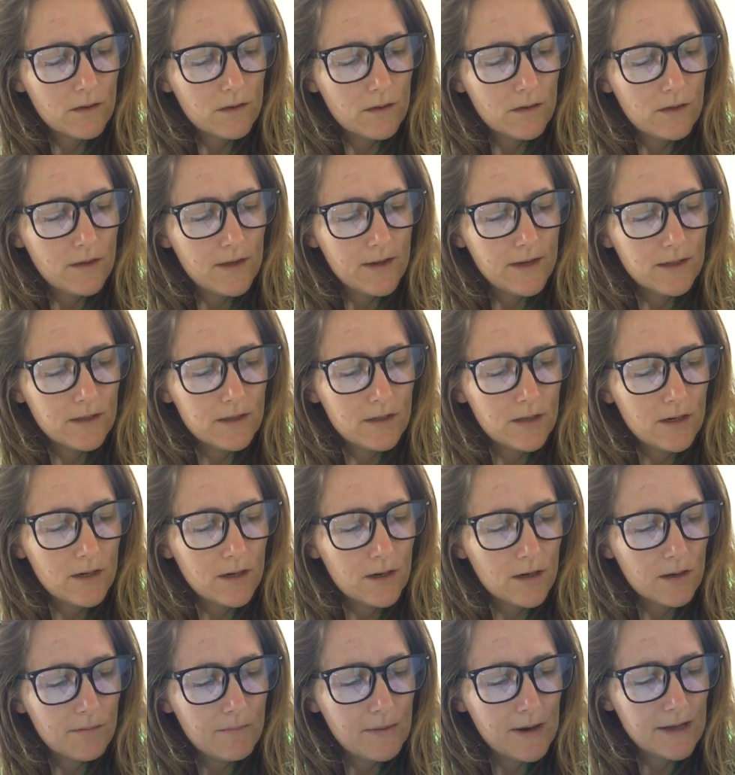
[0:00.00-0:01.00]
the
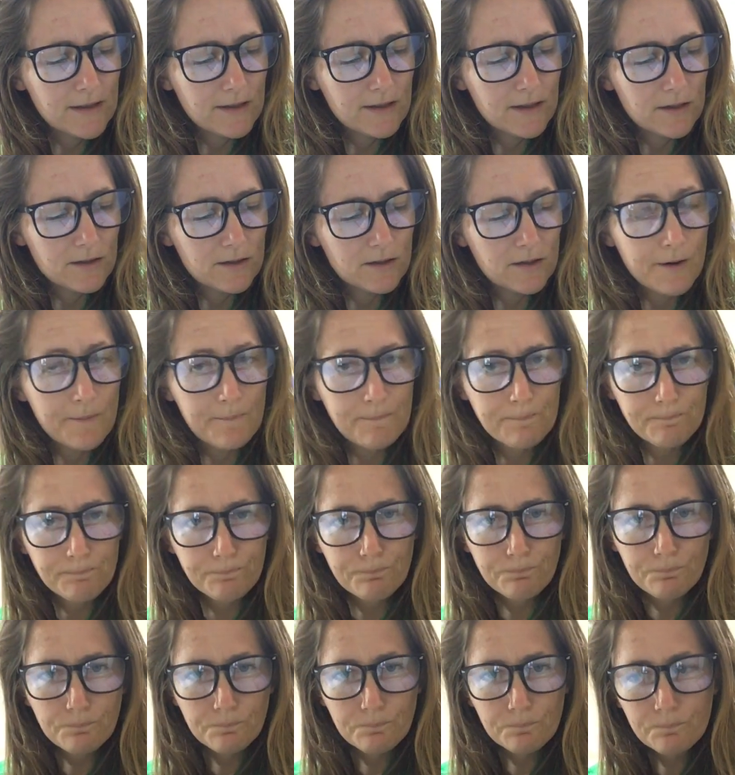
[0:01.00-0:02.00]
incident command system.
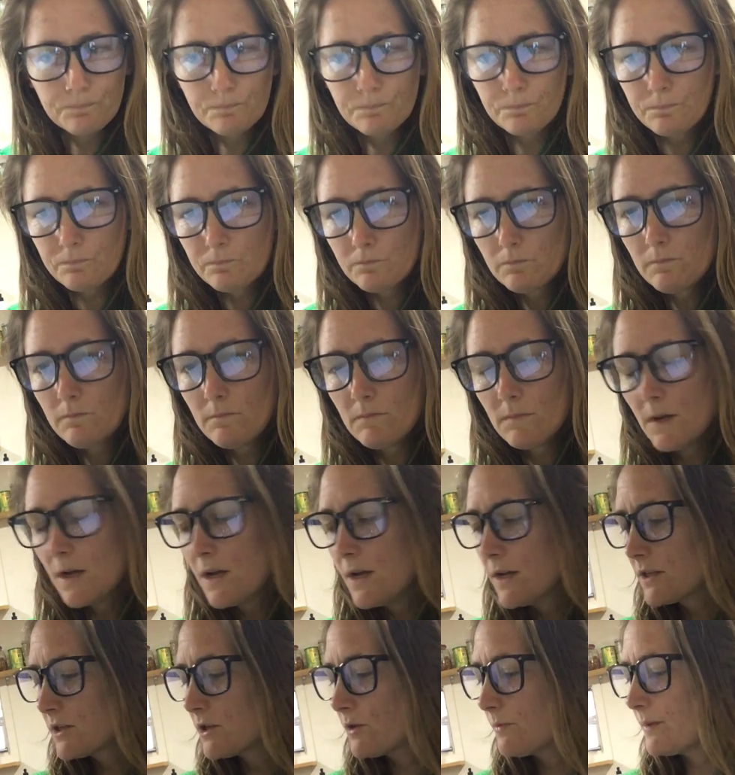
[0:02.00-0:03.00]

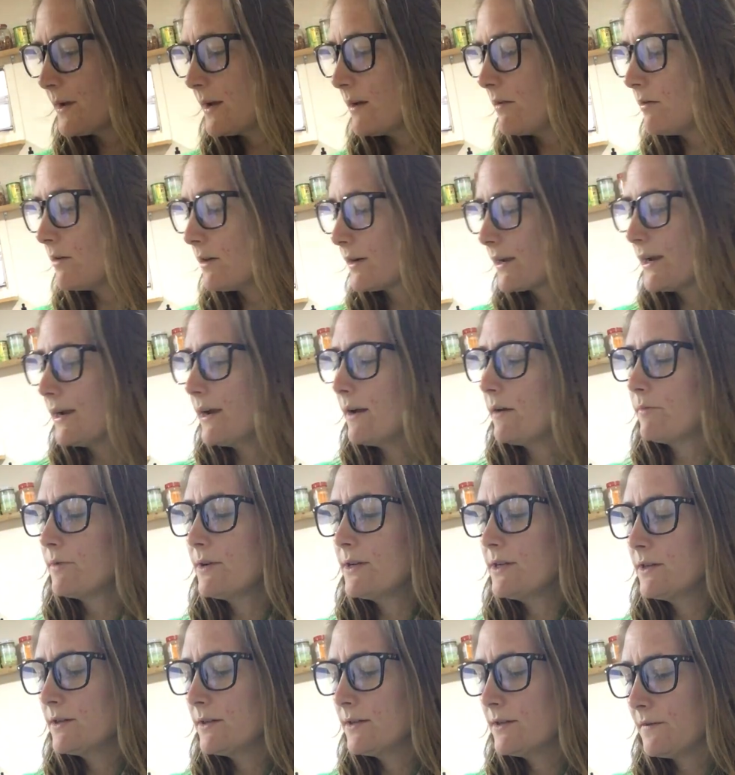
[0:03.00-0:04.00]
So, okay, I'll read
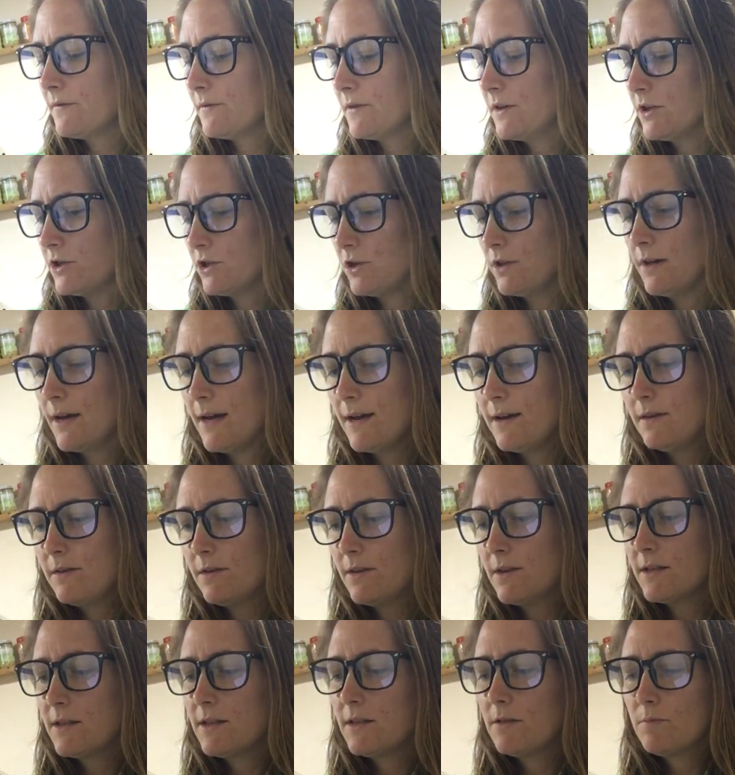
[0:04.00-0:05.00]
you the definition.
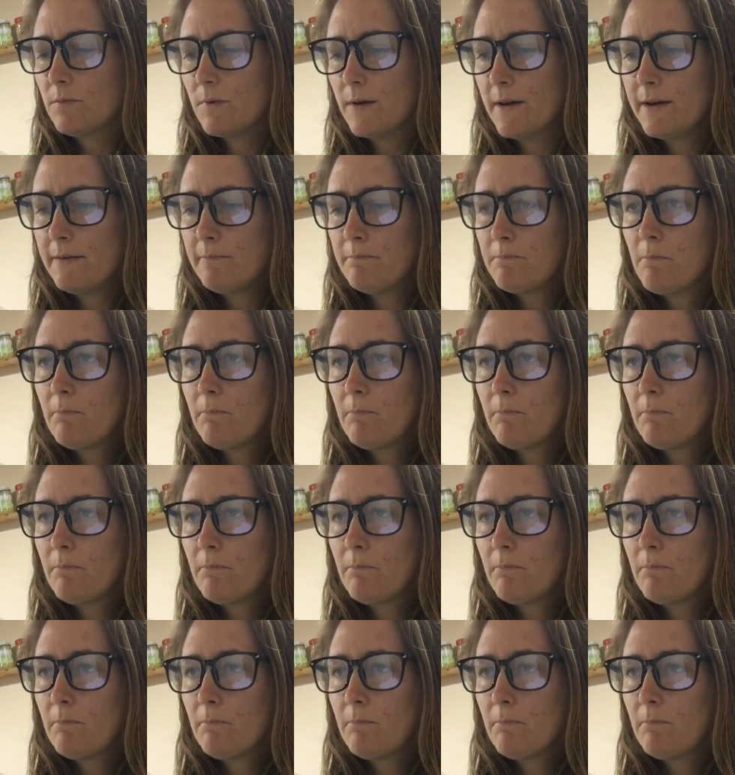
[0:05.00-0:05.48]
This is what,